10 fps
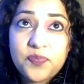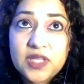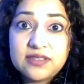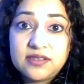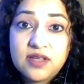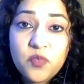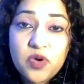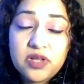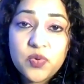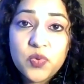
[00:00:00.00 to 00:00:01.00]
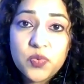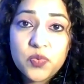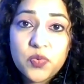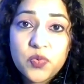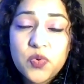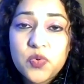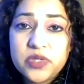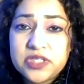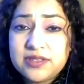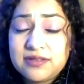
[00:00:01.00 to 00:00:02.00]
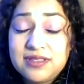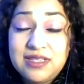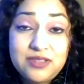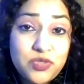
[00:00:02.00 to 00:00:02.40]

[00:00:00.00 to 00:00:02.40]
someone who just needs